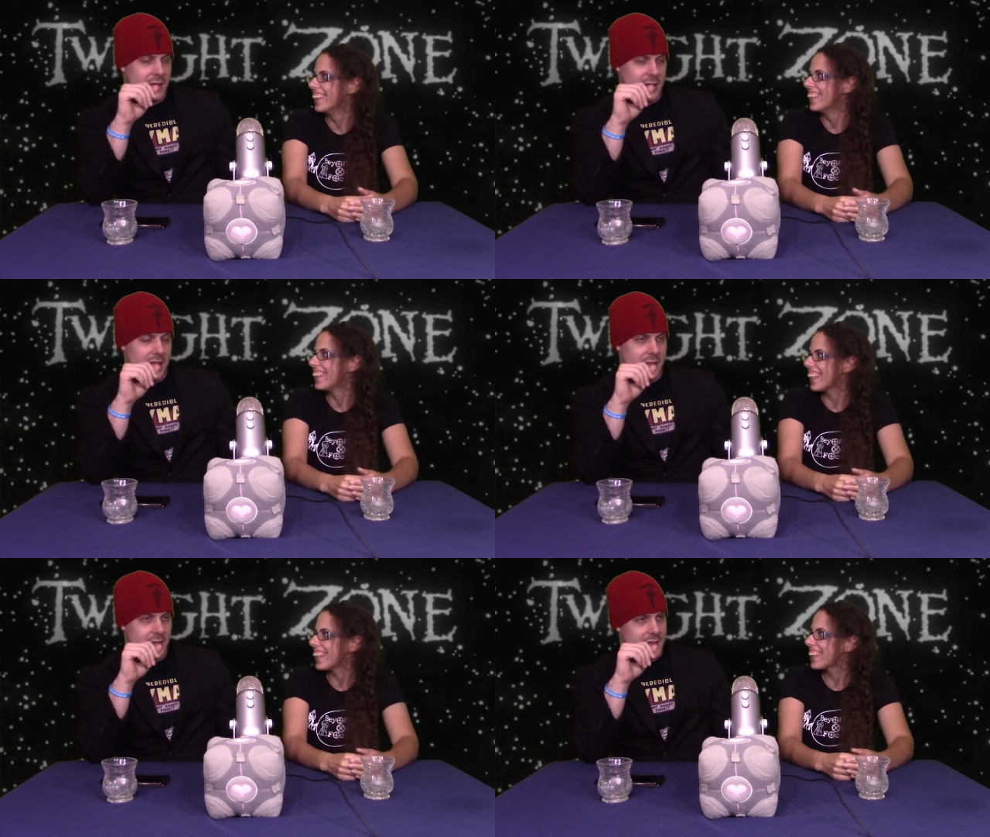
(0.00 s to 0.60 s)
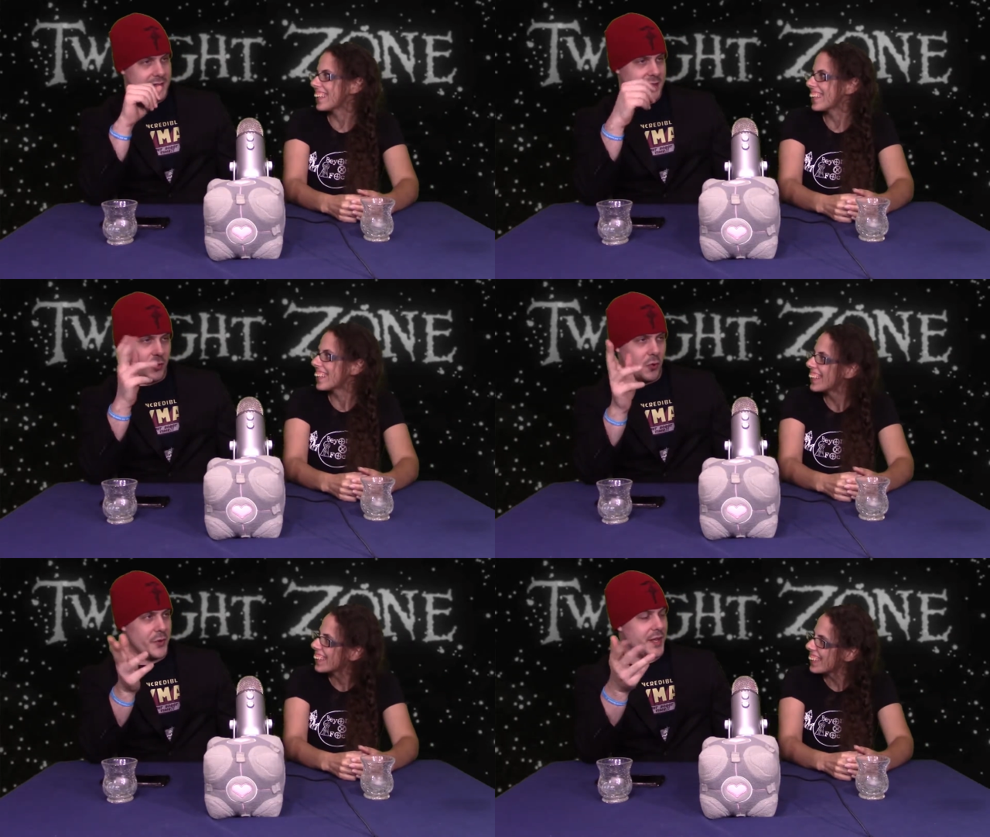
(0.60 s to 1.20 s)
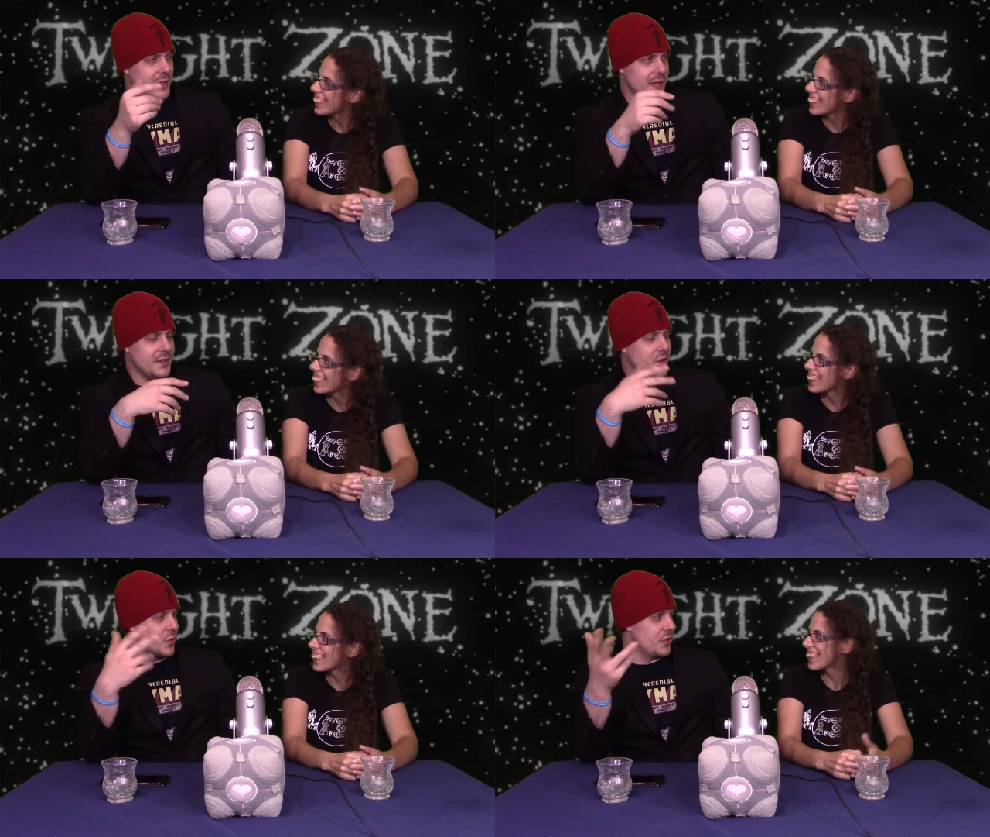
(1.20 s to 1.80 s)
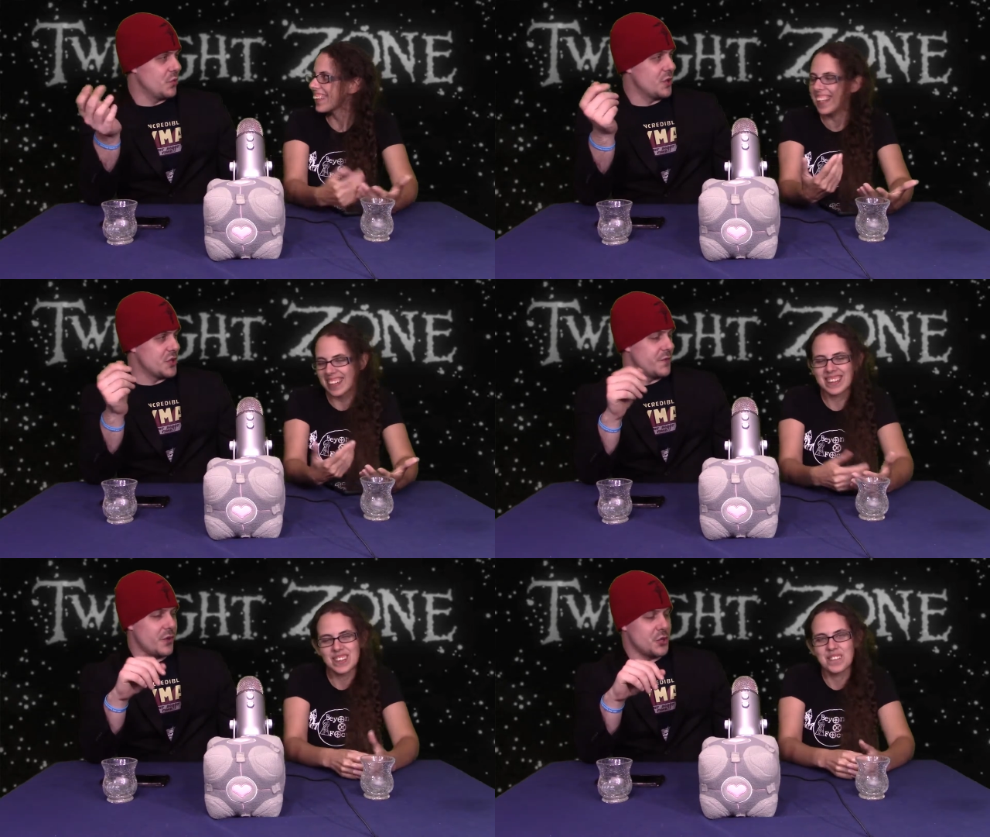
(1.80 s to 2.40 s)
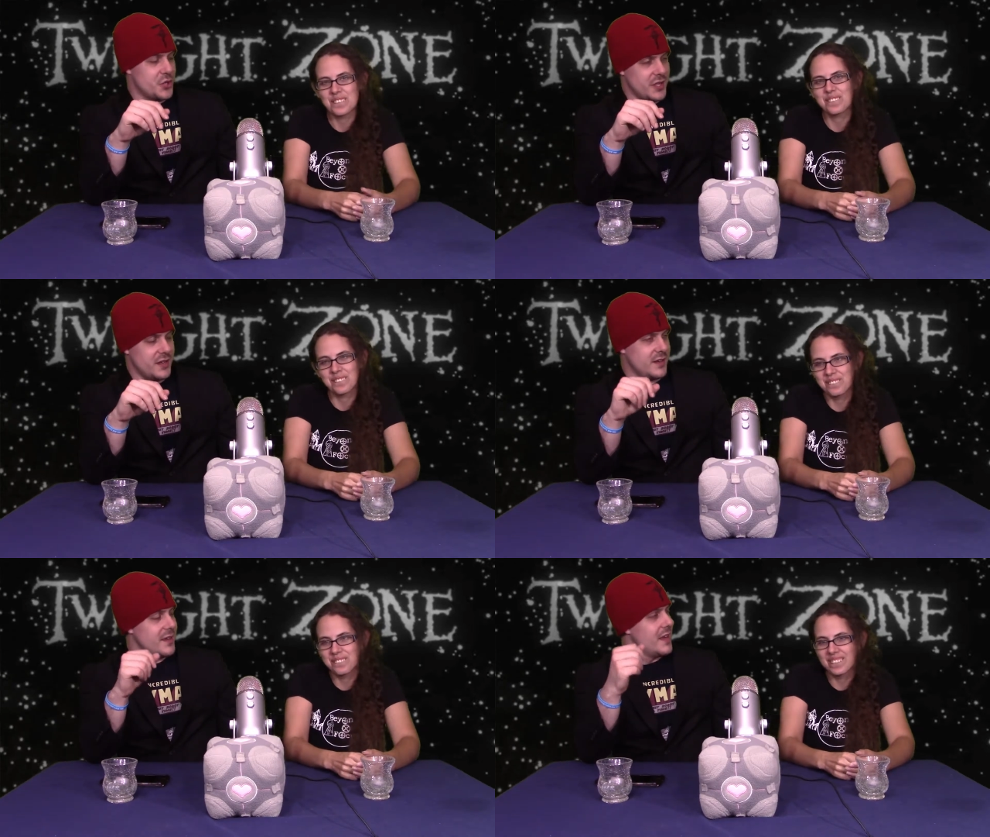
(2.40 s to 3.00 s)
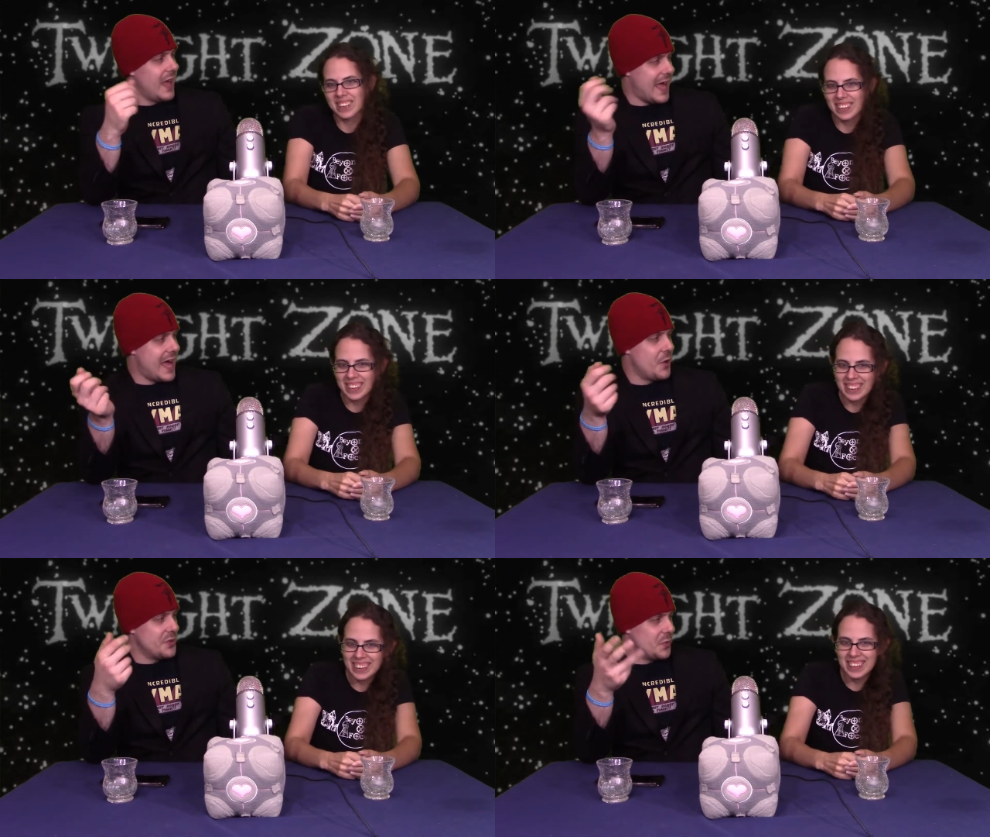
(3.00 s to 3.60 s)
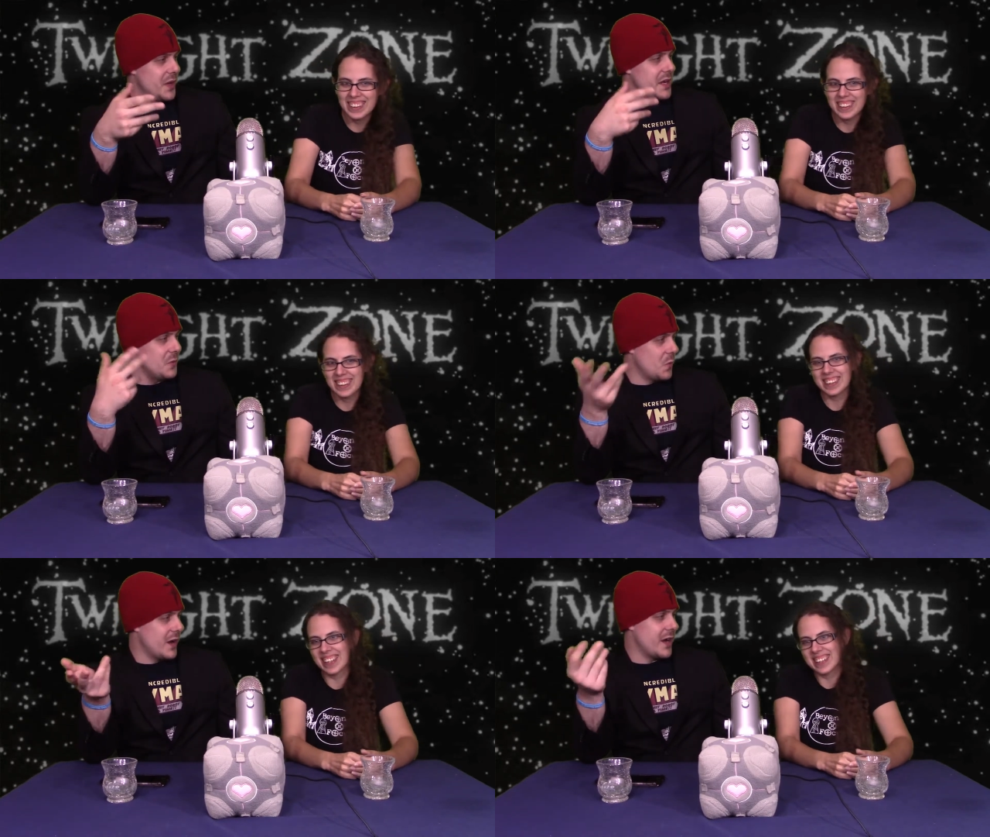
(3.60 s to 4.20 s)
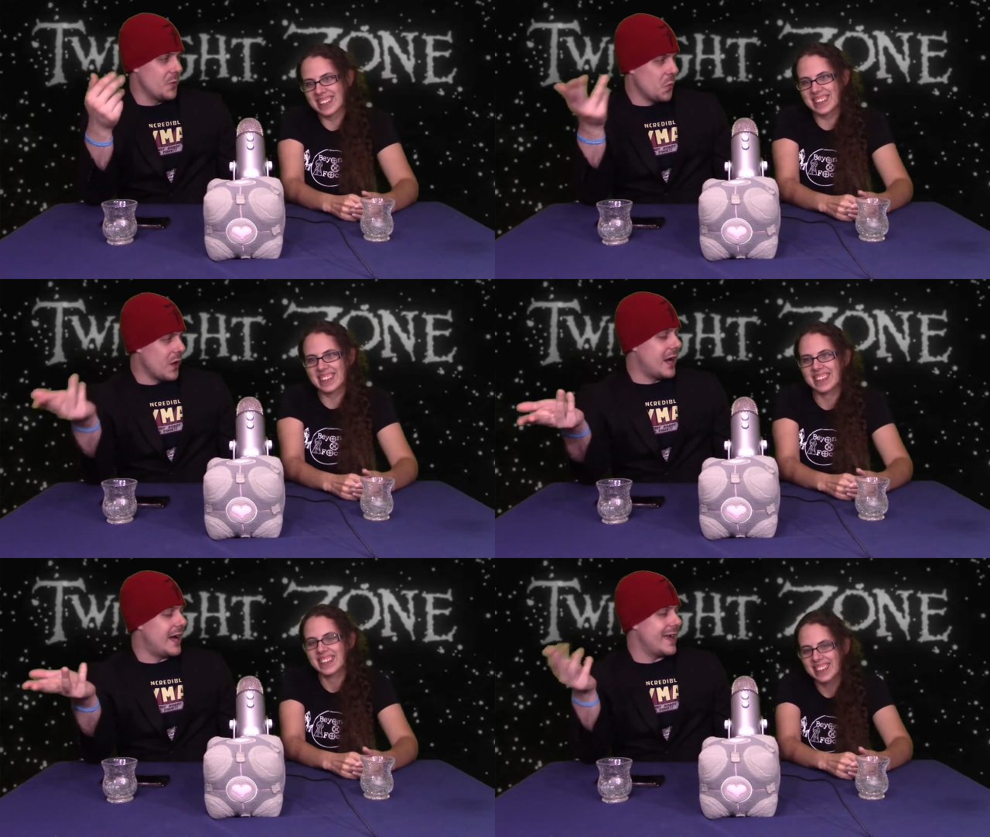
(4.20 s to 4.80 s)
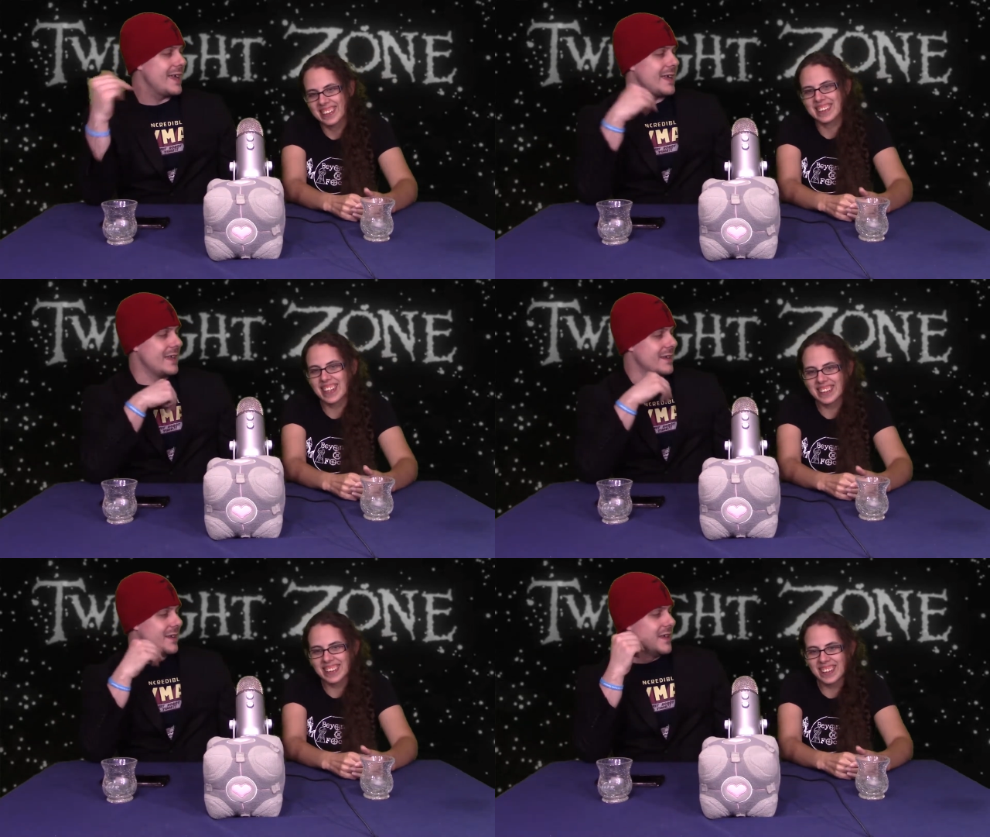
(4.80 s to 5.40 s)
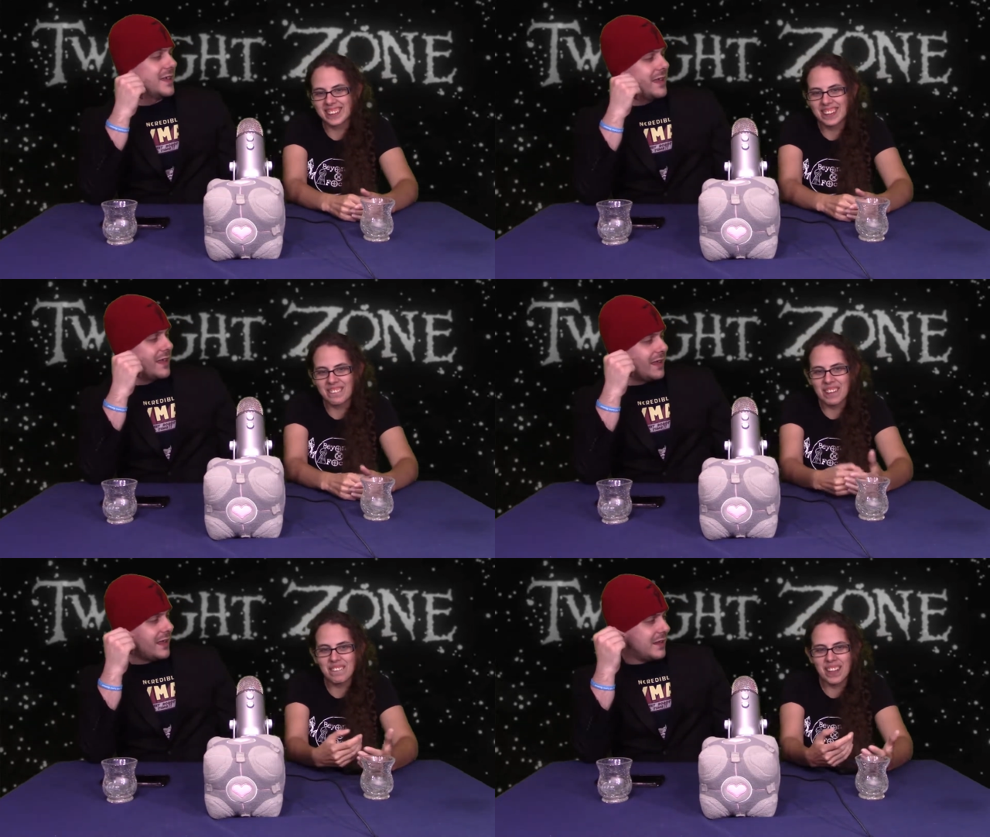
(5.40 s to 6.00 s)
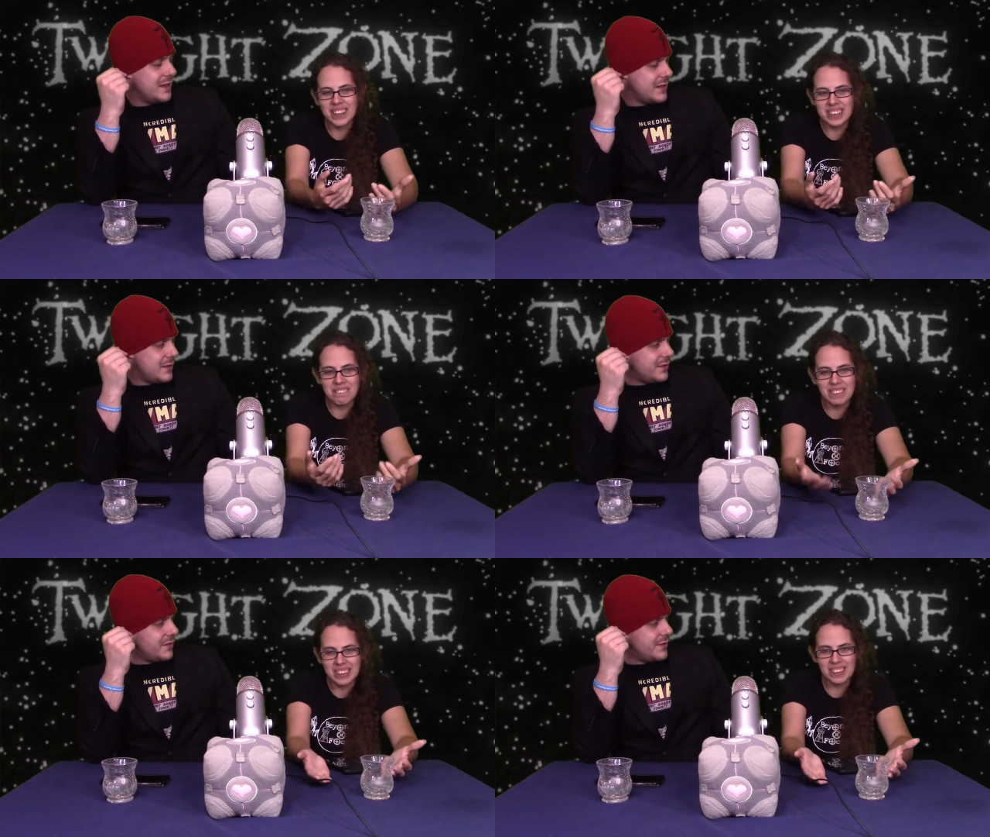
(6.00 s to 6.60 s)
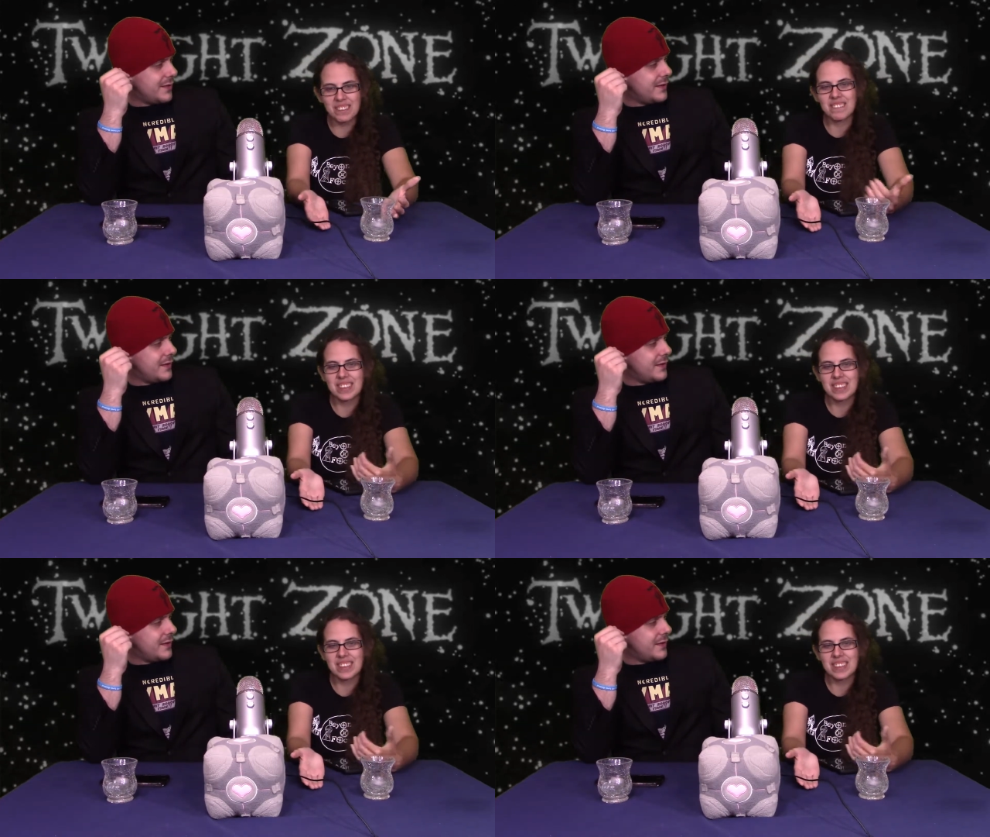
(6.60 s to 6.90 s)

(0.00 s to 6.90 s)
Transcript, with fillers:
Speaker 1: and that's accordingly according to which version and how and when and where yes. and why and
Speaker 2: technically vampires can be killed with